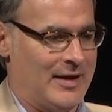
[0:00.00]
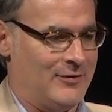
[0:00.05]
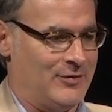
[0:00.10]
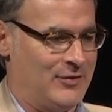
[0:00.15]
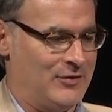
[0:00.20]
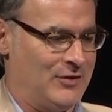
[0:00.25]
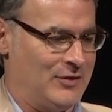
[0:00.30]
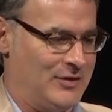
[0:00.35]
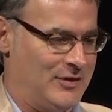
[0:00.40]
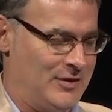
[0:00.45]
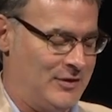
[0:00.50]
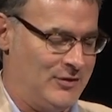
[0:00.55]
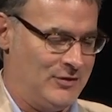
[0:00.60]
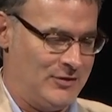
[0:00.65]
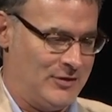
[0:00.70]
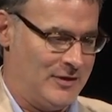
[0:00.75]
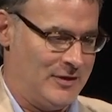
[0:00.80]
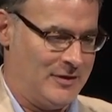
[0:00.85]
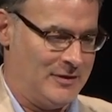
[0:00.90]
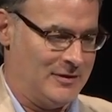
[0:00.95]
if it's at
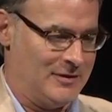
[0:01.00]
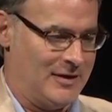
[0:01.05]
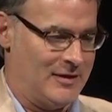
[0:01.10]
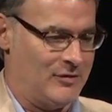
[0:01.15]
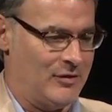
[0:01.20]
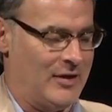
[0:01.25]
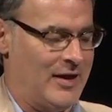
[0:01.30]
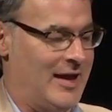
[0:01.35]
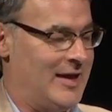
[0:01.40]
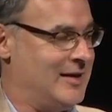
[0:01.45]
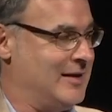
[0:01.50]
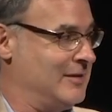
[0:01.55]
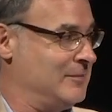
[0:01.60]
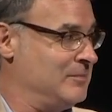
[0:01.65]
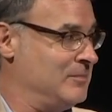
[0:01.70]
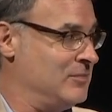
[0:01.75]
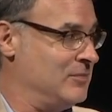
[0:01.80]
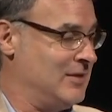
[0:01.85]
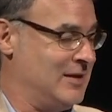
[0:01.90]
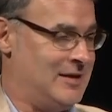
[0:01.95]
least a level-headed
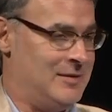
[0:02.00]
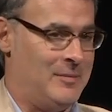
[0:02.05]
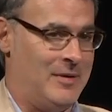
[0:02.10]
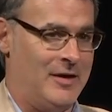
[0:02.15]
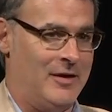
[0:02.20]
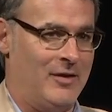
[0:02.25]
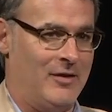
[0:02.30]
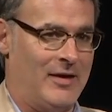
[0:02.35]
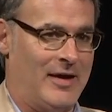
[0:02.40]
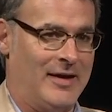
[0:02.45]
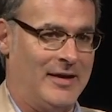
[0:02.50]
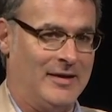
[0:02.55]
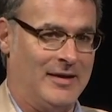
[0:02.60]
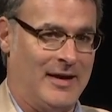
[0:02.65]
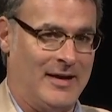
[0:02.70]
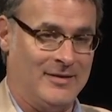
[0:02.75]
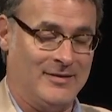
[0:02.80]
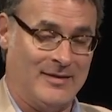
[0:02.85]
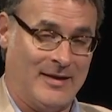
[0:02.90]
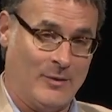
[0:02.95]
email,
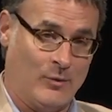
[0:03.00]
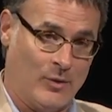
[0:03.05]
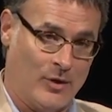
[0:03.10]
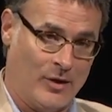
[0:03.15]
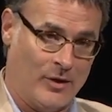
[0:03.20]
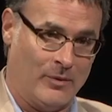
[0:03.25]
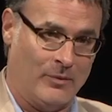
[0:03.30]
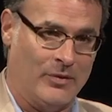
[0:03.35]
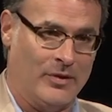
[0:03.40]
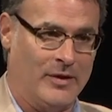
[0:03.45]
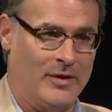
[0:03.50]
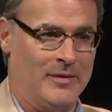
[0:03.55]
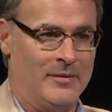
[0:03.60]
I say, well,